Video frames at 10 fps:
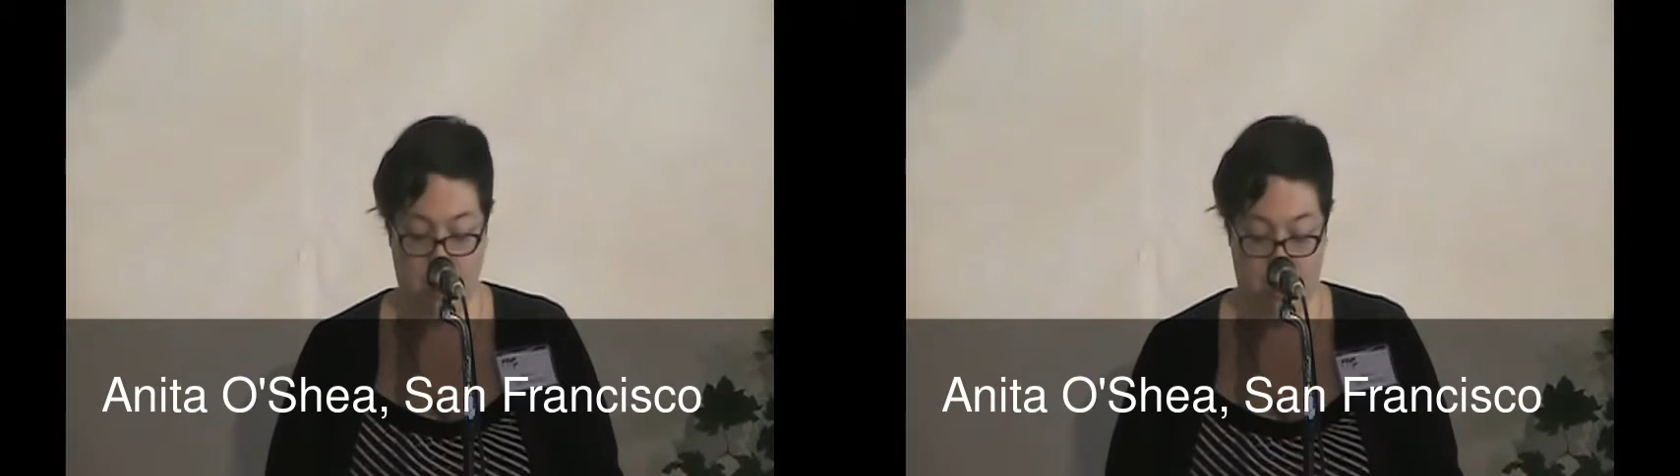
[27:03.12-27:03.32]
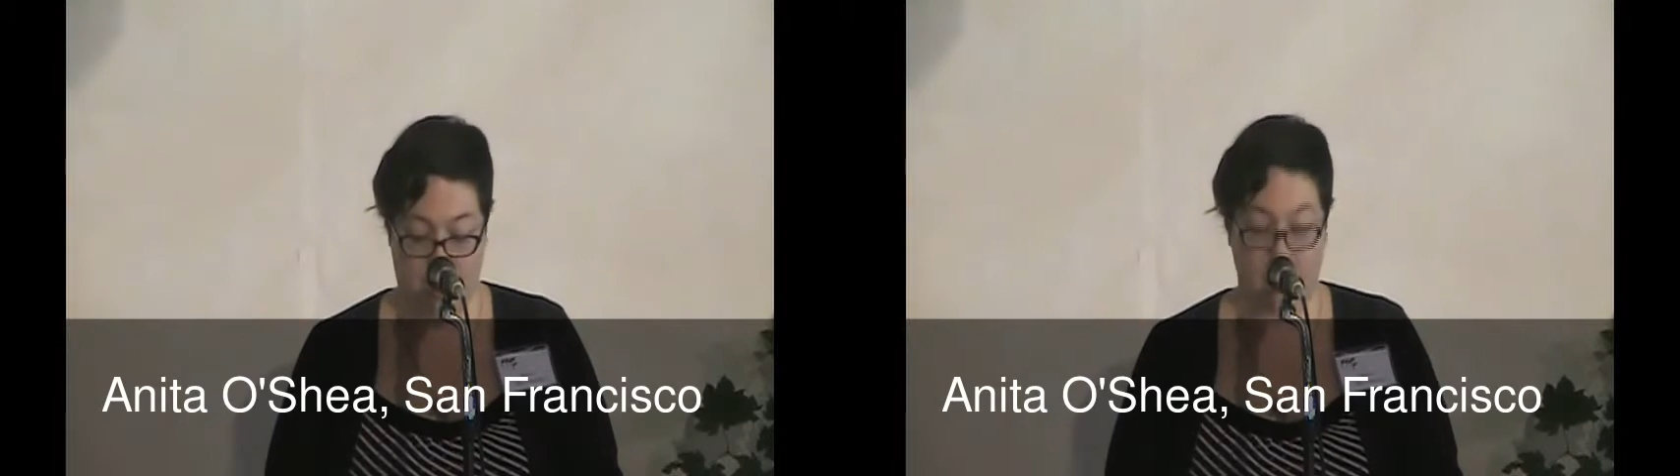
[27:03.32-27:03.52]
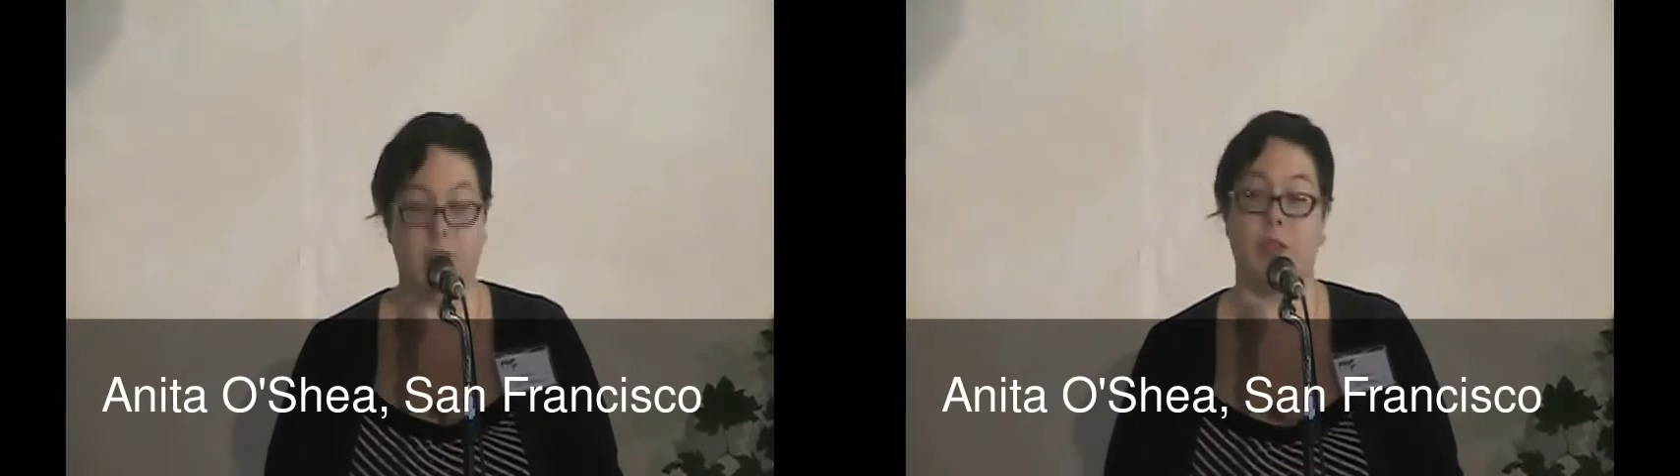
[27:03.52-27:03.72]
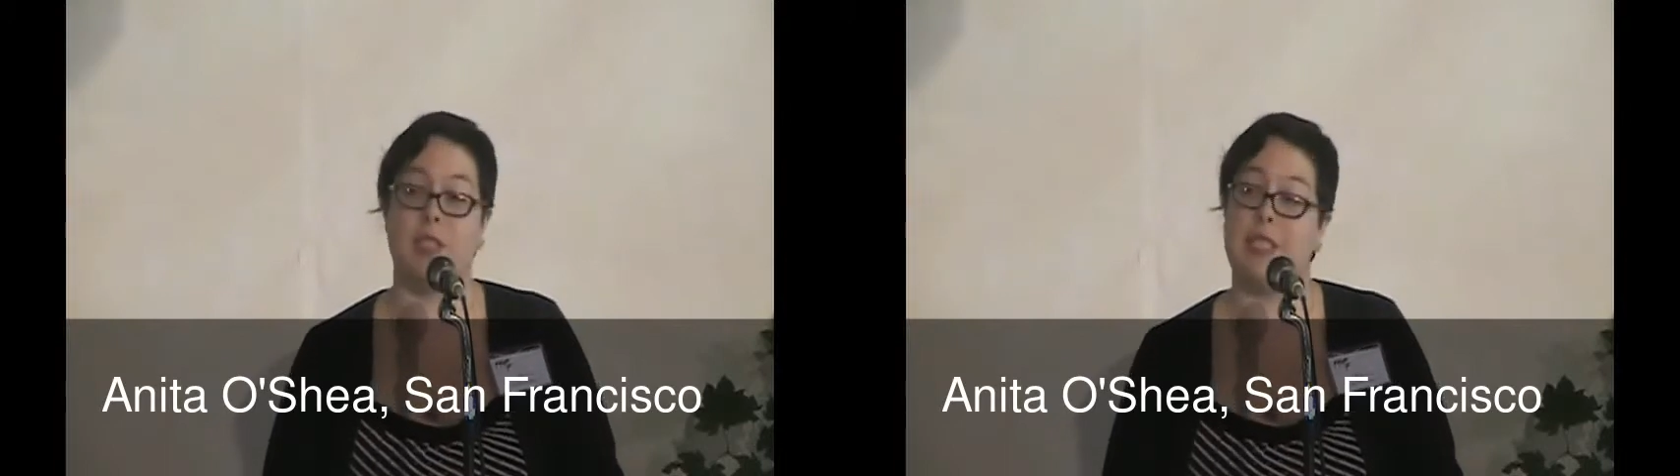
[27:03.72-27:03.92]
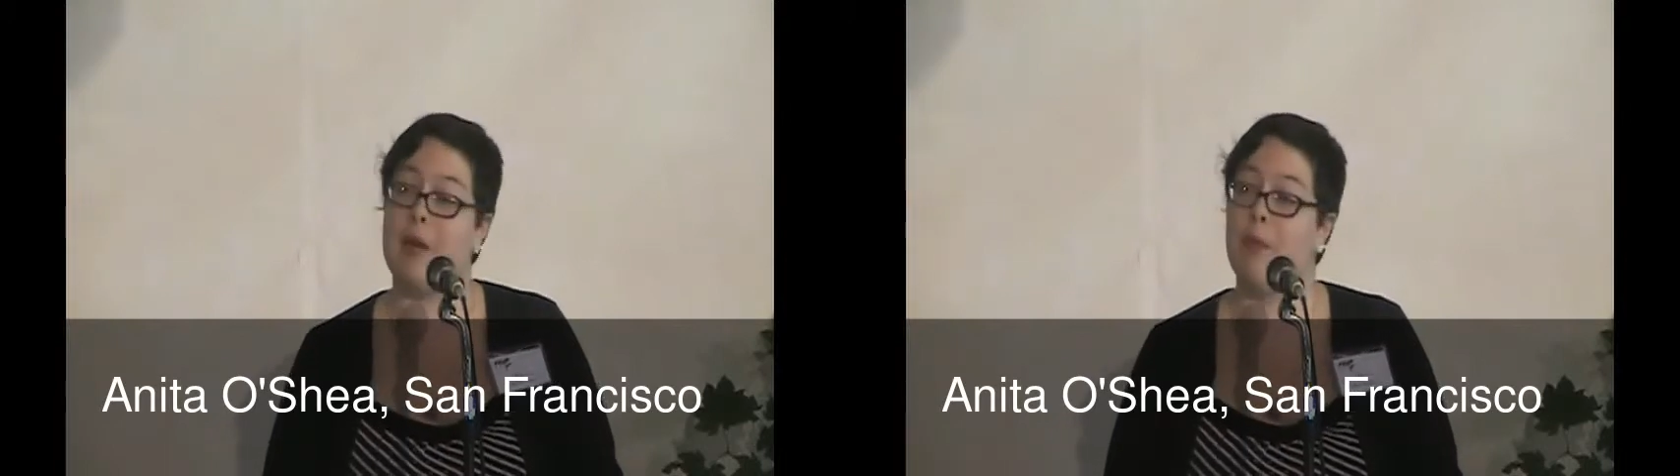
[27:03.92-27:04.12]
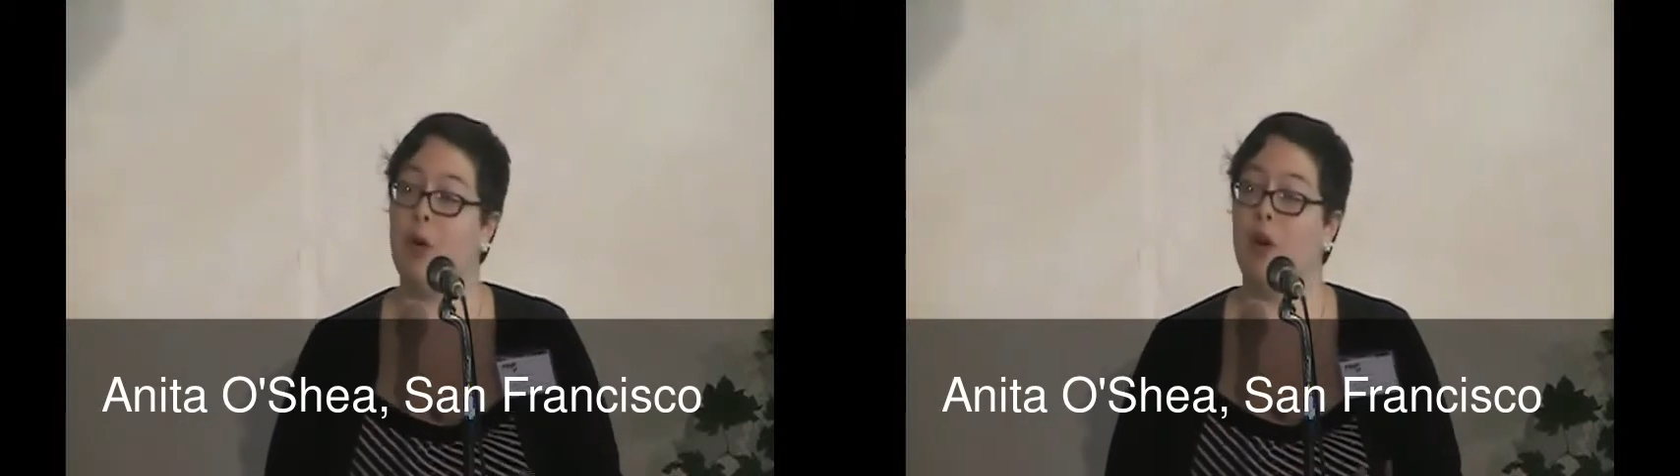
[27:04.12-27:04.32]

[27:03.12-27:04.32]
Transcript: where the people are.